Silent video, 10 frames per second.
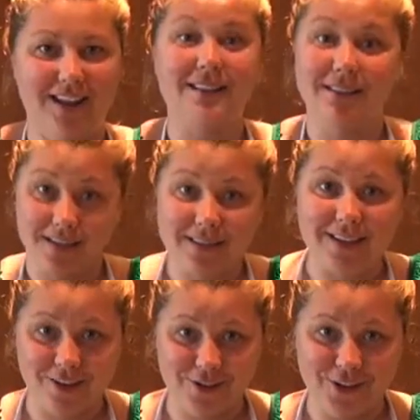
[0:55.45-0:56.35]
Doesn't that
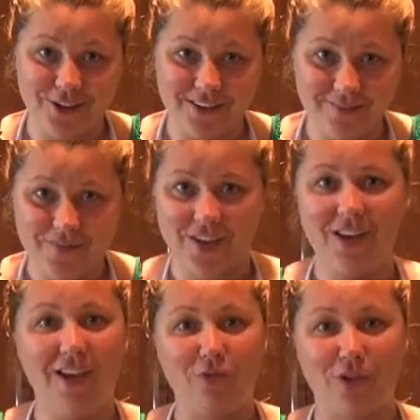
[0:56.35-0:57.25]
sound good?
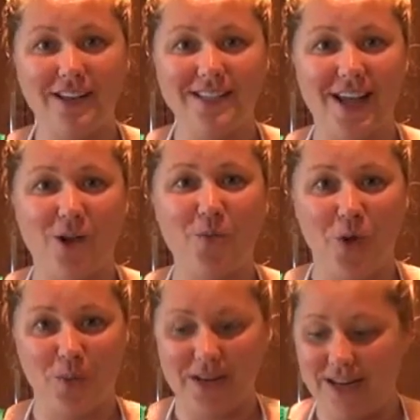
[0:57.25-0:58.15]
Run down
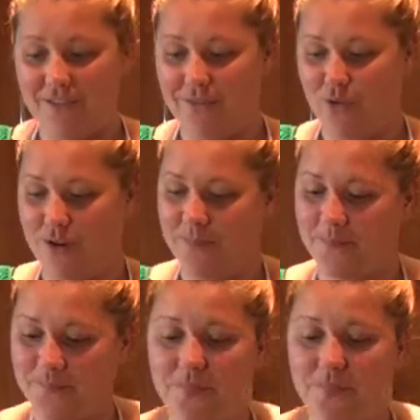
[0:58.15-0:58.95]
what we need for it.